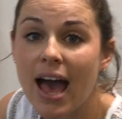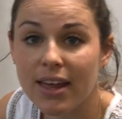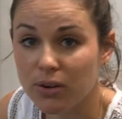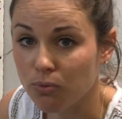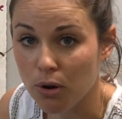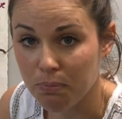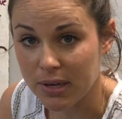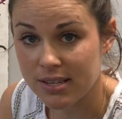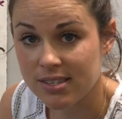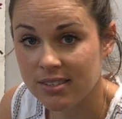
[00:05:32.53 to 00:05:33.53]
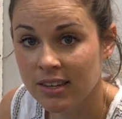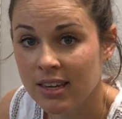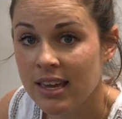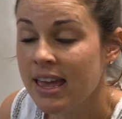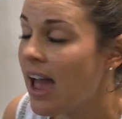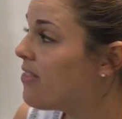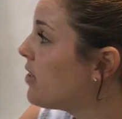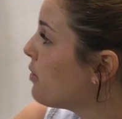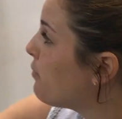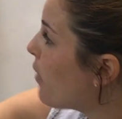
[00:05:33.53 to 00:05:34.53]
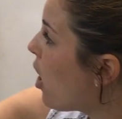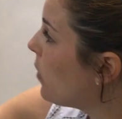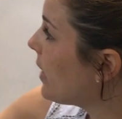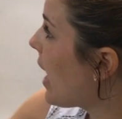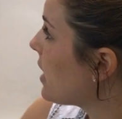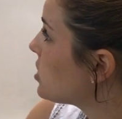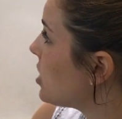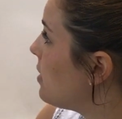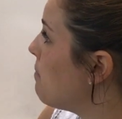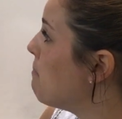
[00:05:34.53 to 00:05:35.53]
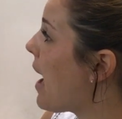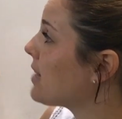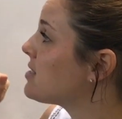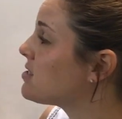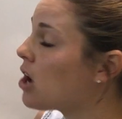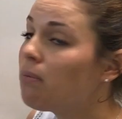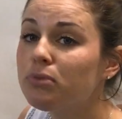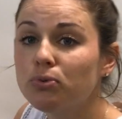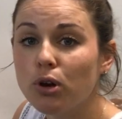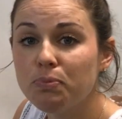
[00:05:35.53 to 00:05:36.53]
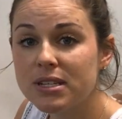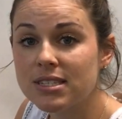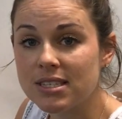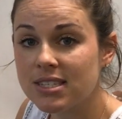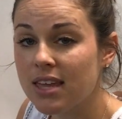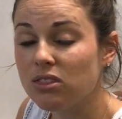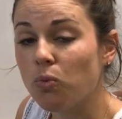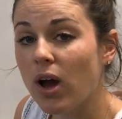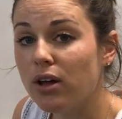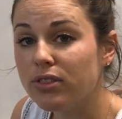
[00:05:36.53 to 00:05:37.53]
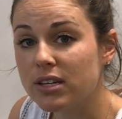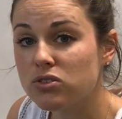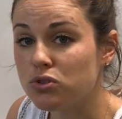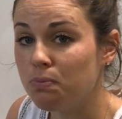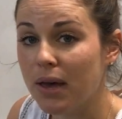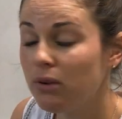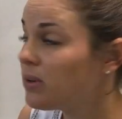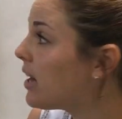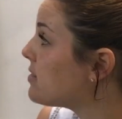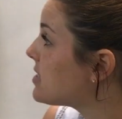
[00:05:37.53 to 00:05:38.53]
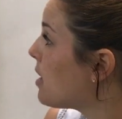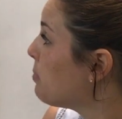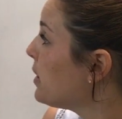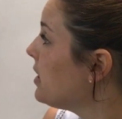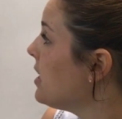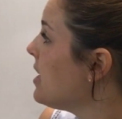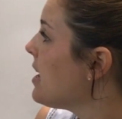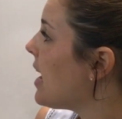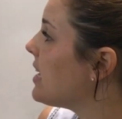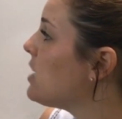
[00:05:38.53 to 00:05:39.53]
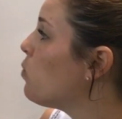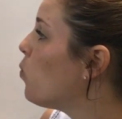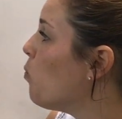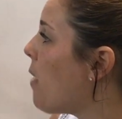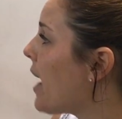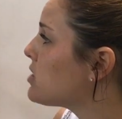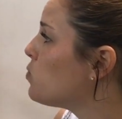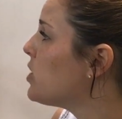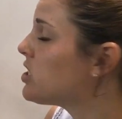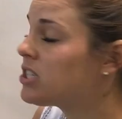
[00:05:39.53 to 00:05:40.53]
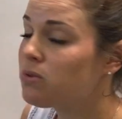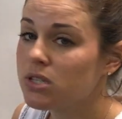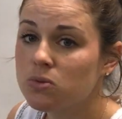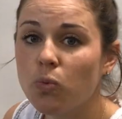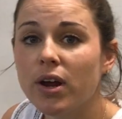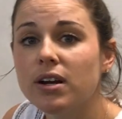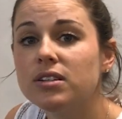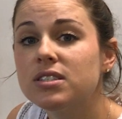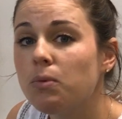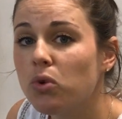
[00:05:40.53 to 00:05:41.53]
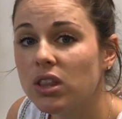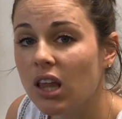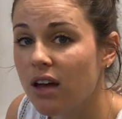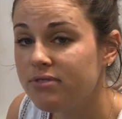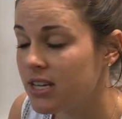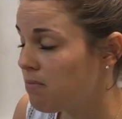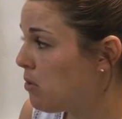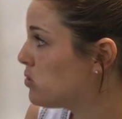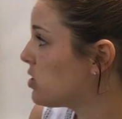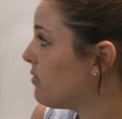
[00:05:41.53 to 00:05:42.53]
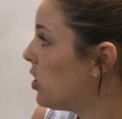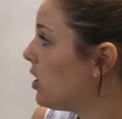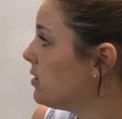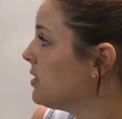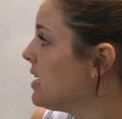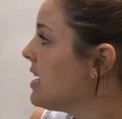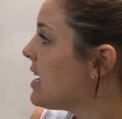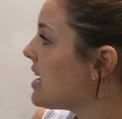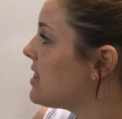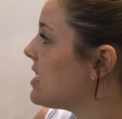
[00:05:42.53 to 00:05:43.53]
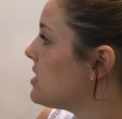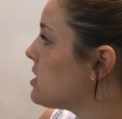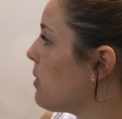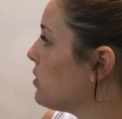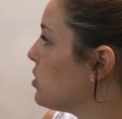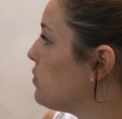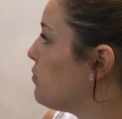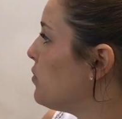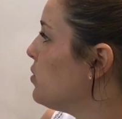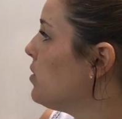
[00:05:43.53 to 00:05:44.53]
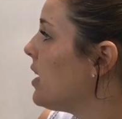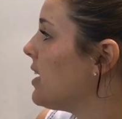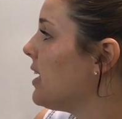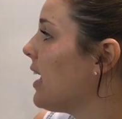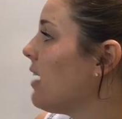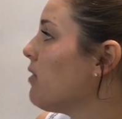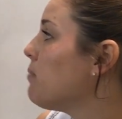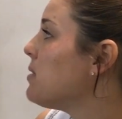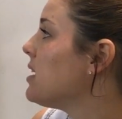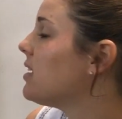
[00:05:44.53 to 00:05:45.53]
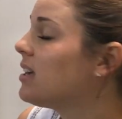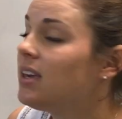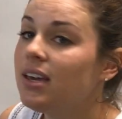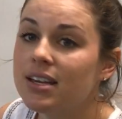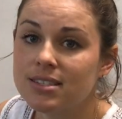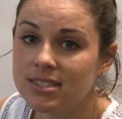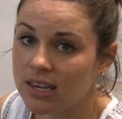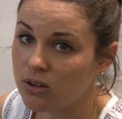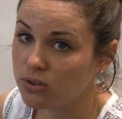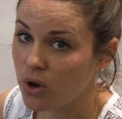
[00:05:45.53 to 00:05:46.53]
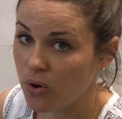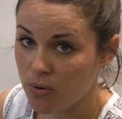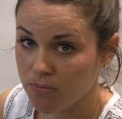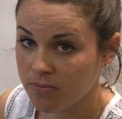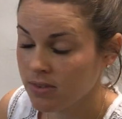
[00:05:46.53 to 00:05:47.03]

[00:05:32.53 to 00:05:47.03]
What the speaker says: had a rumpus. And then the following action, Max stomped the rumpus and sent the wild things to bed without supper, and Max wished he was where someone loved him most of all. He then smelled good food, and he gave up being king and sailed home.